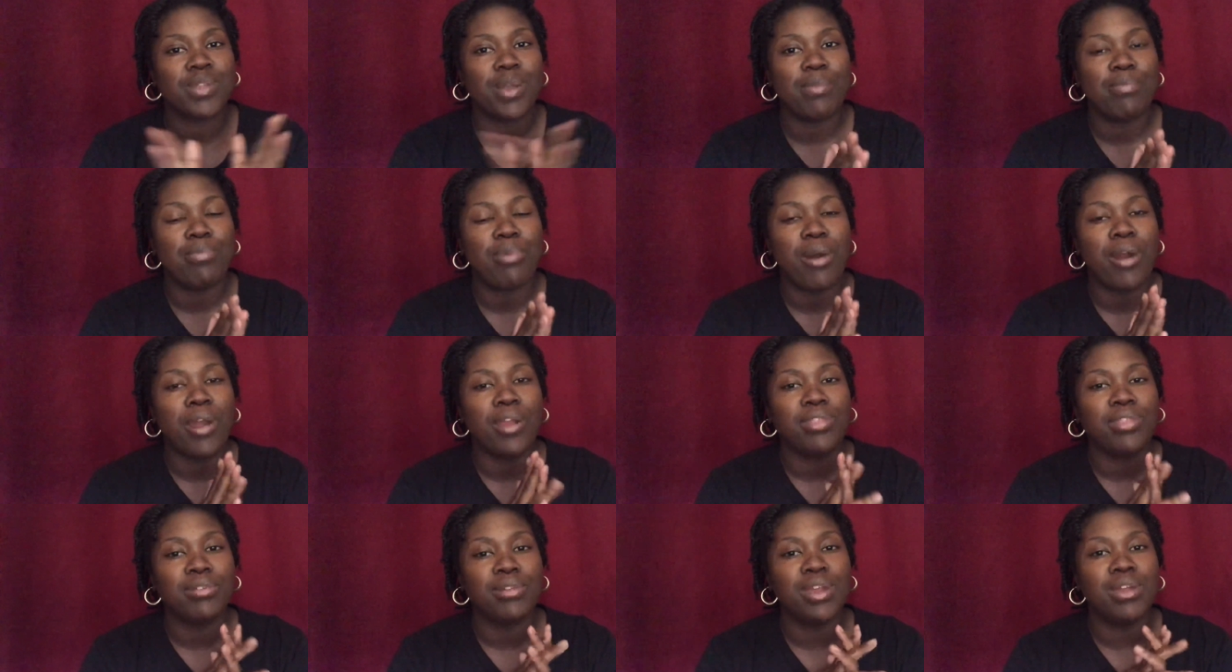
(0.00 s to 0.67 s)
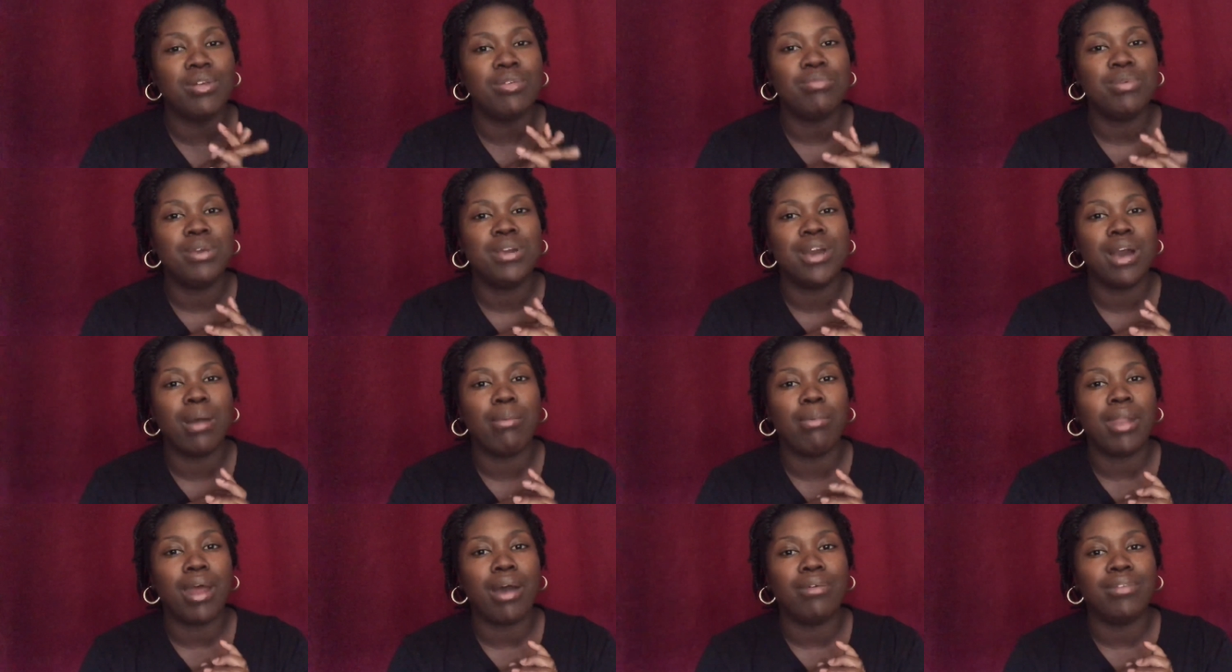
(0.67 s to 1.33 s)
part three will be
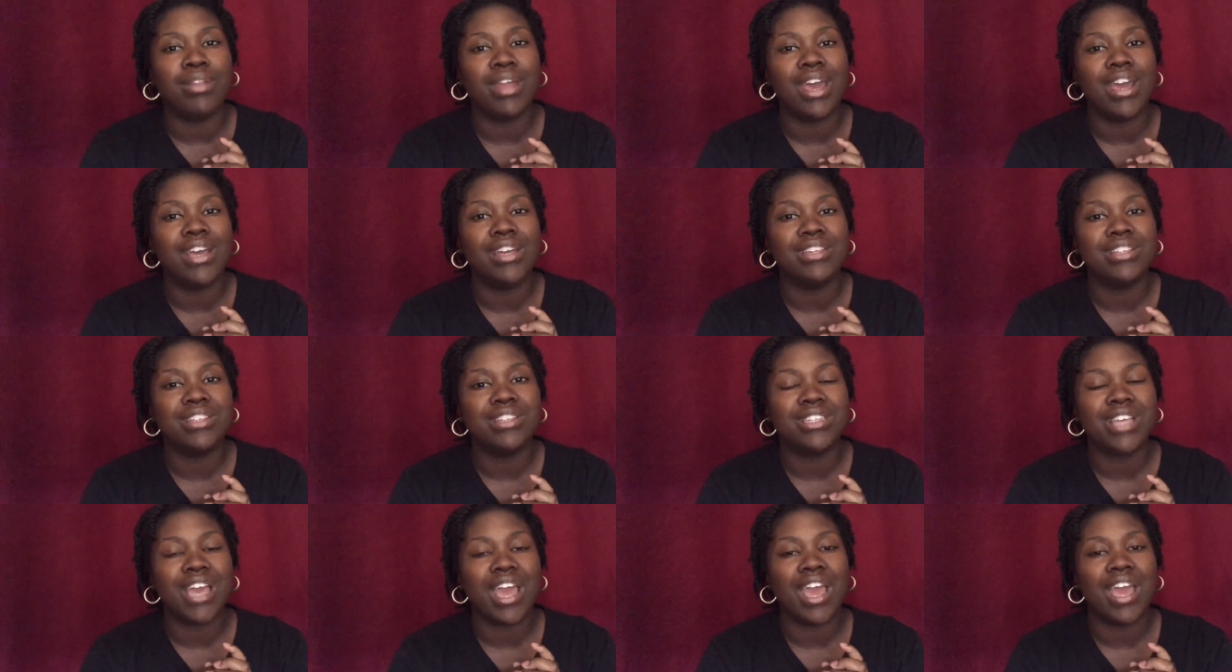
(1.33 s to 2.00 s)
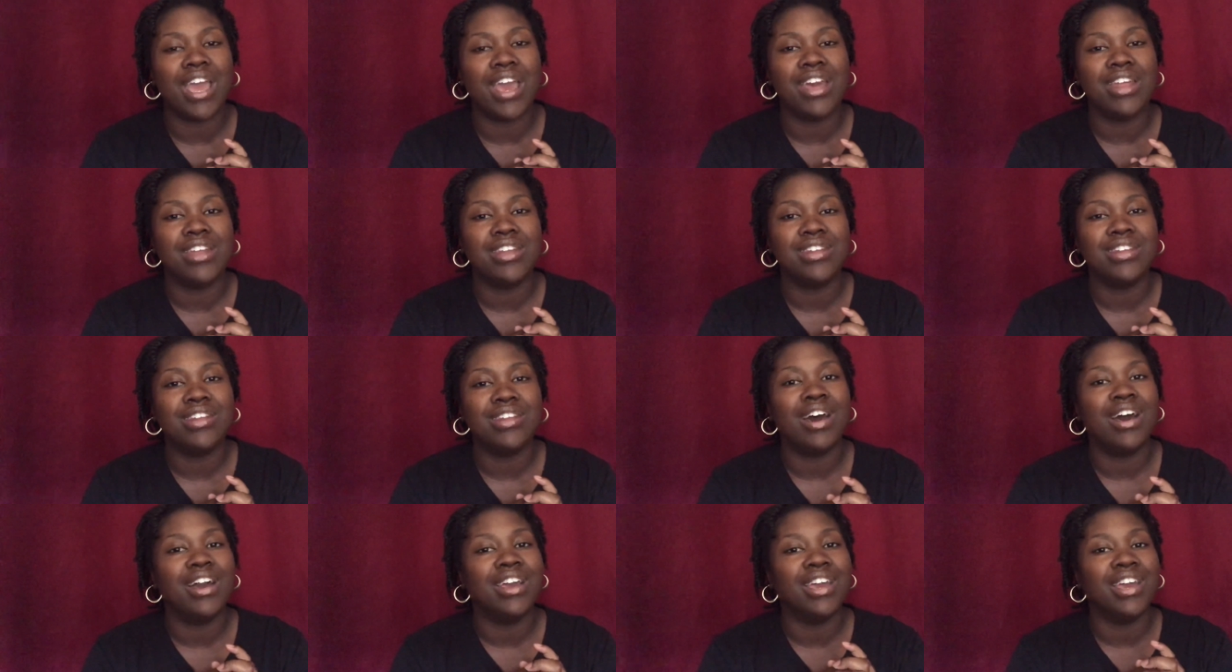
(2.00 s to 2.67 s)
coming out next.
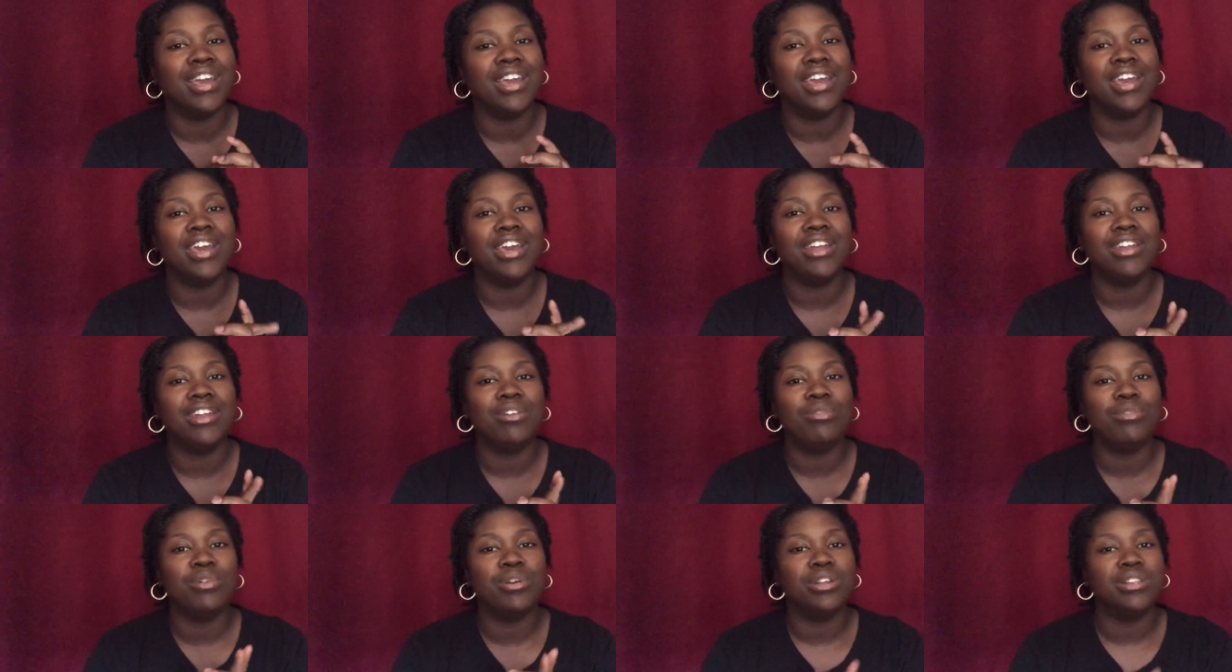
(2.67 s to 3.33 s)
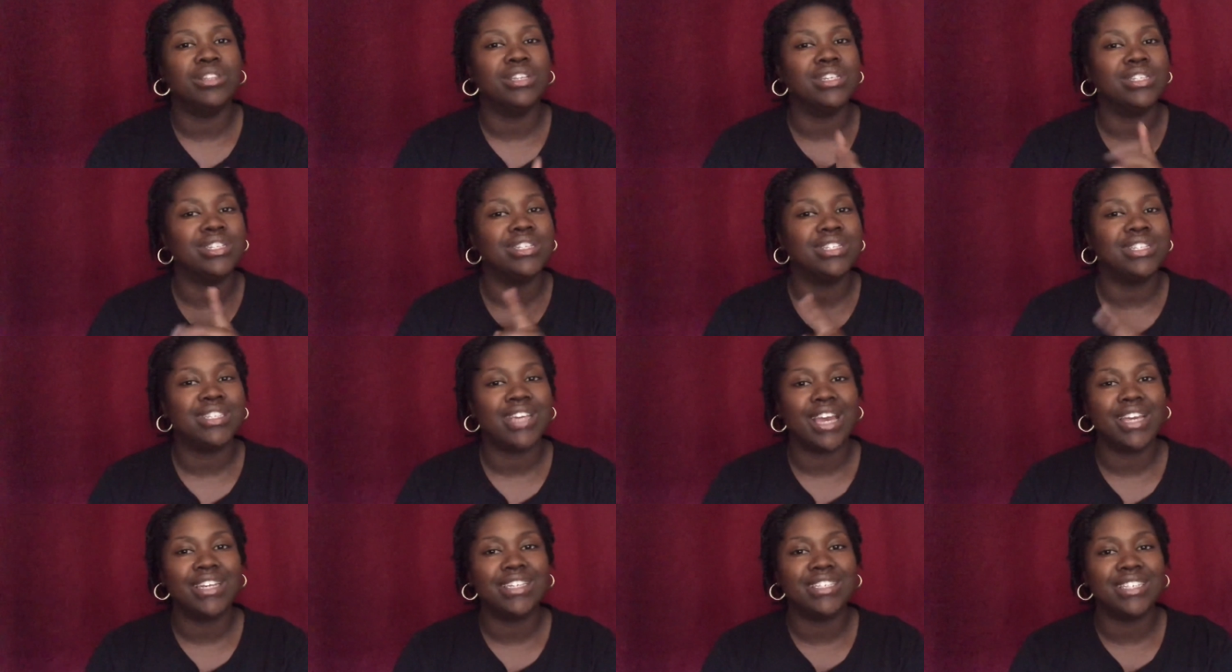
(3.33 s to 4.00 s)
And again, this is
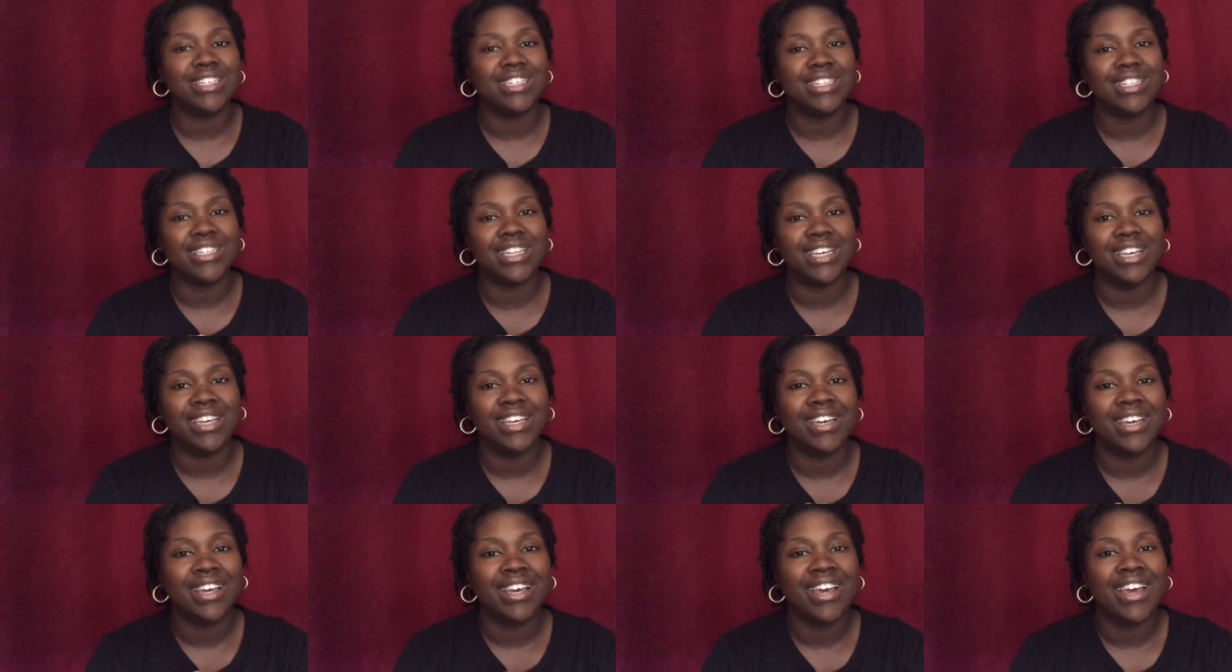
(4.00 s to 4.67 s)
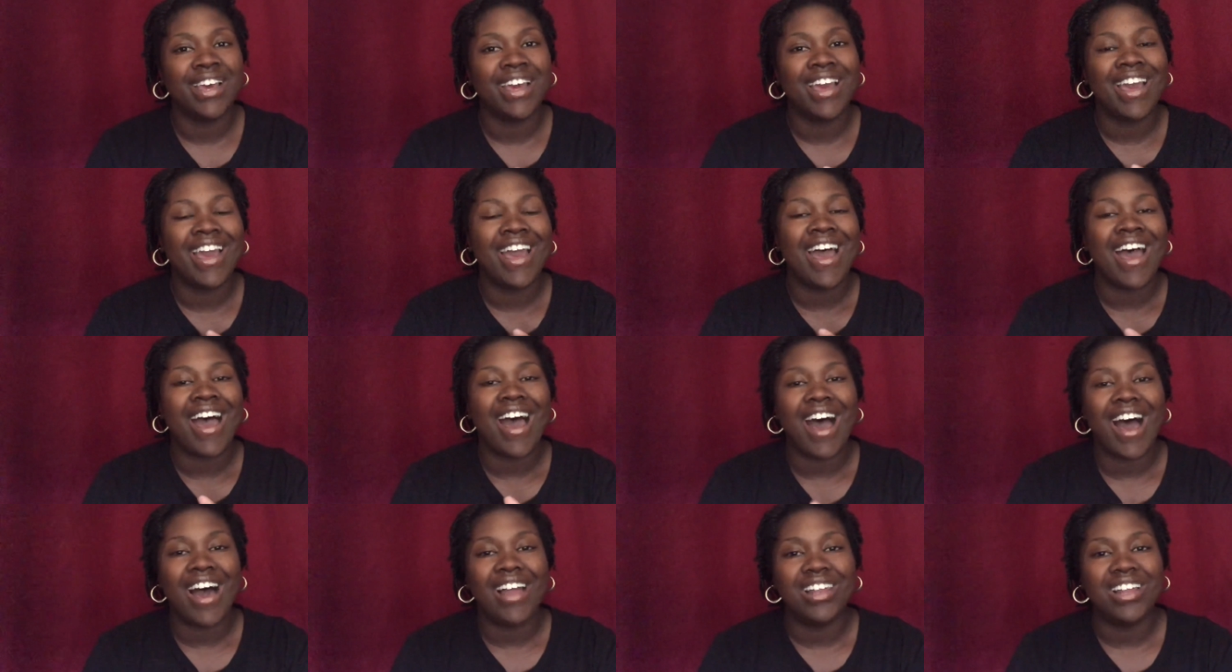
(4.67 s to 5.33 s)
Taste and See.
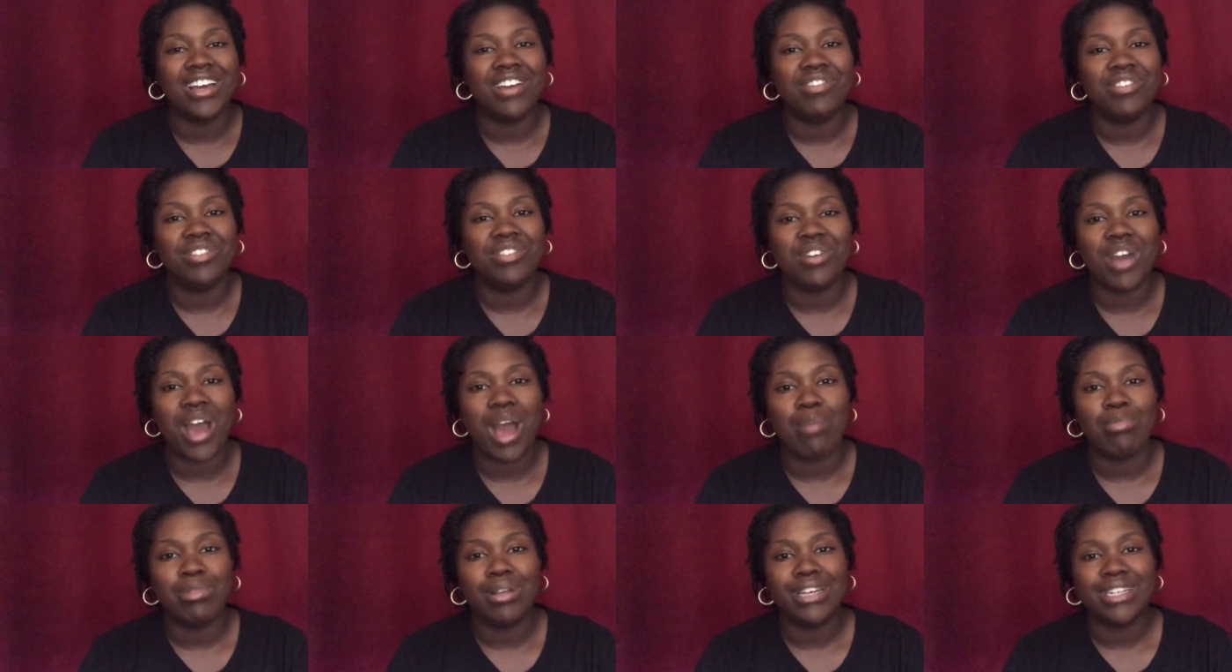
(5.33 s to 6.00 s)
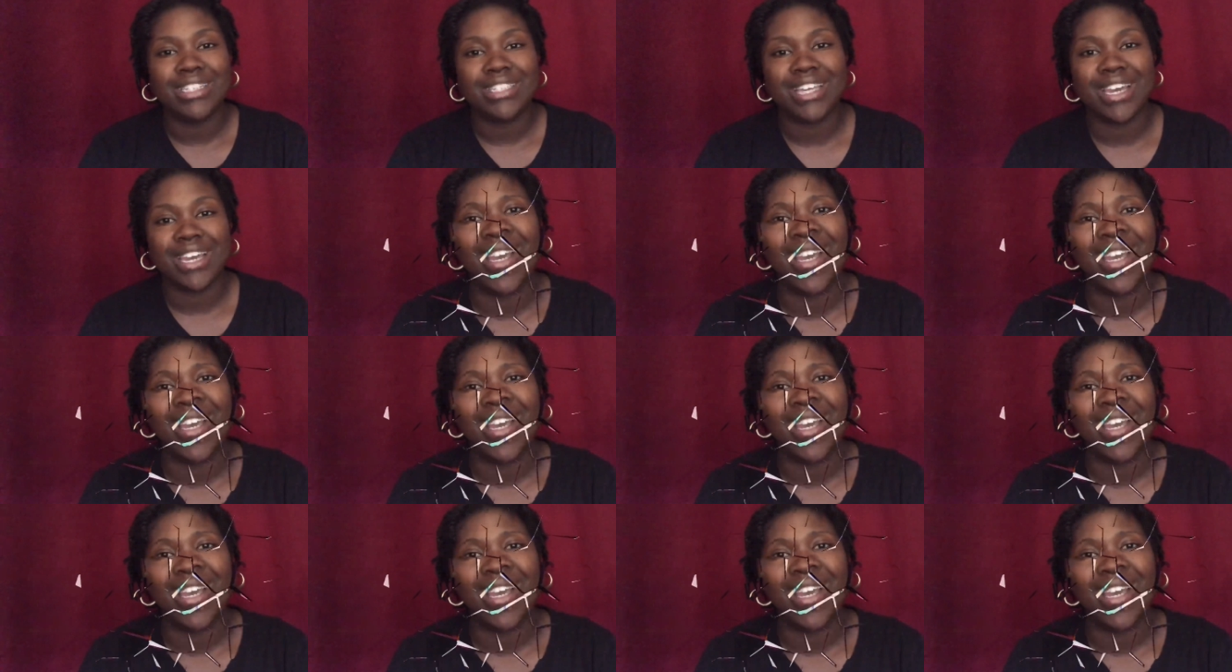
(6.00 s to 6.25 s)
I love you. God bless.